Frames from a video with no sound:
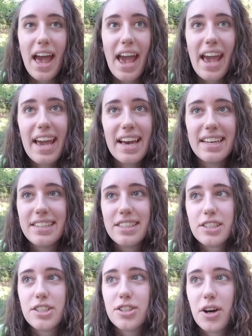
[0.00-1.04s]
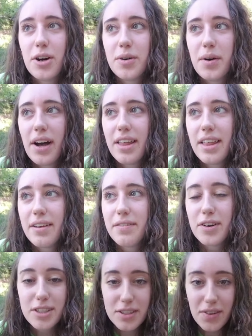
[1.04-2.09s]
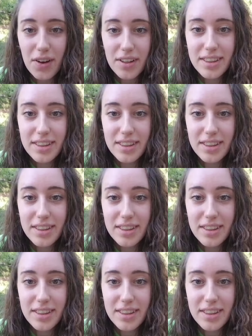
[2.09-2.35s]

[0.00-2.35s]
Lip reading: And so, first of all,